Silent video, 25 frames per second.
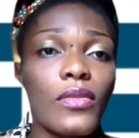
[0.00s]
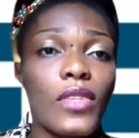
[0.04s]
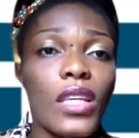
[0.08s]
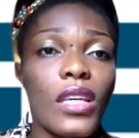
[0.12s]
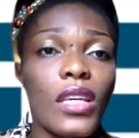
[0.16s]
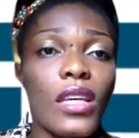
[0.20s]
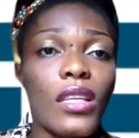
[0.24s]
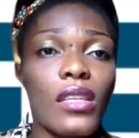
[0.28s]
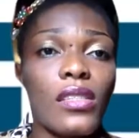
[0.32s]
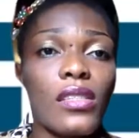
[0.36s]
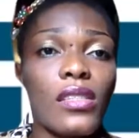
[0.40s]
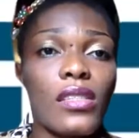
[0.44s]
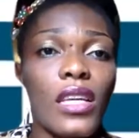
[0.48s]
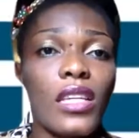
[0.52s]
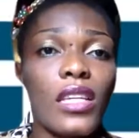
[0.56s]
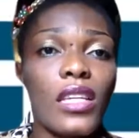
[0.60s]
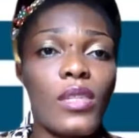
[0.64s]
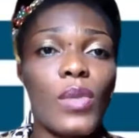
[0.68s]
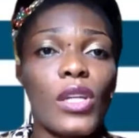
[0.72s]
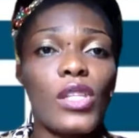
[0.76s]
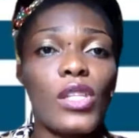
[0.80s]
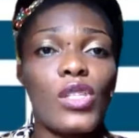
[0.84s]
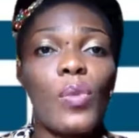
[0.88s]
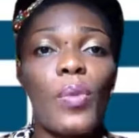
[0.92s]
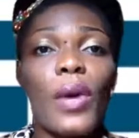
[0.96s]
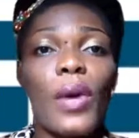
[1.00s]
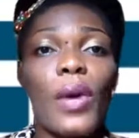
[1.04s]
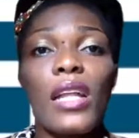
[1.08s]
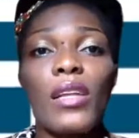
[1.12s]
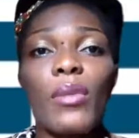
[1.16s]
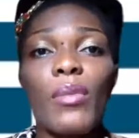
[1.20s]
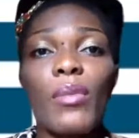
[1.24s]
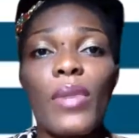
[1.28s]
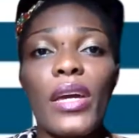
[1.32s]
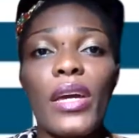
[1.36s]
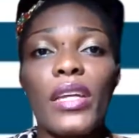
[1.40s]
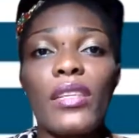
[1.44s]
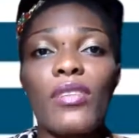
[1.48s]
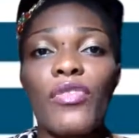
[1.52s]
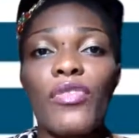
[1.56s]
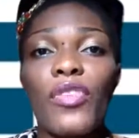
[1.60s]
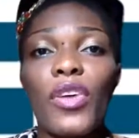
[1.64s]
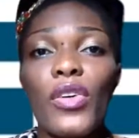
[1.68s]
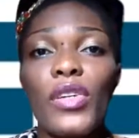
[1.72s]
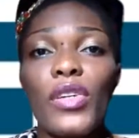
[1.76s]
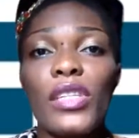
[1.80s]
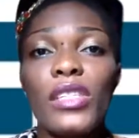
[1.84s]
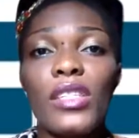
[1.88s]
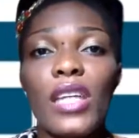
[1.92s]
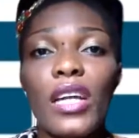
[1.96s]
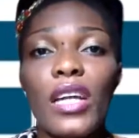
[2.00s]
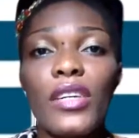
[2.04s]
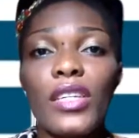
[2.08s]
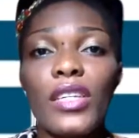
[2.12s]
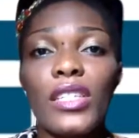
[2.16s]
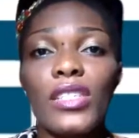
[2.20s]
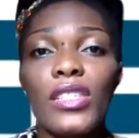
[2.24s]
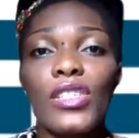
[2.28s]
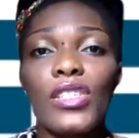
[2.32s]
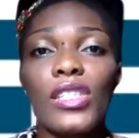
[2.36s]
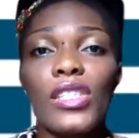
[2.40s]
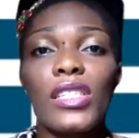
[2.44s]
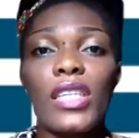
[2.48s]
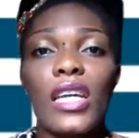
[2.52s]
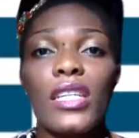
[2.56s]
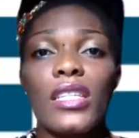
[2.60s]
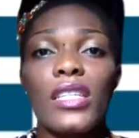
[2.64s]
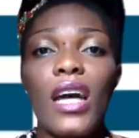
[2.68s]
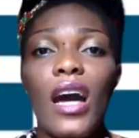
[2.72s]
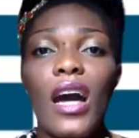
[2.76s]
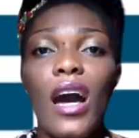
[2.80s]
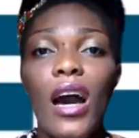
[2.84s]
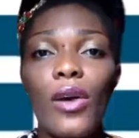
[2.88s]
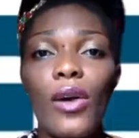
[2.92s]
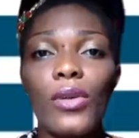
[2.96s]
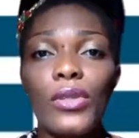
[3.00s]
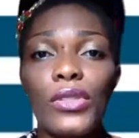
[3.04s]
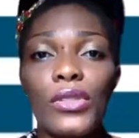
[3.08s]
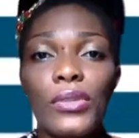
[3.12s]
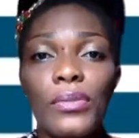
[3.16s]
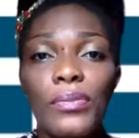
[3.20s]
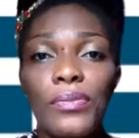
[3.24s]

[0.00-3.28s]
In a statement to Parliament, the Foreign Secretary set out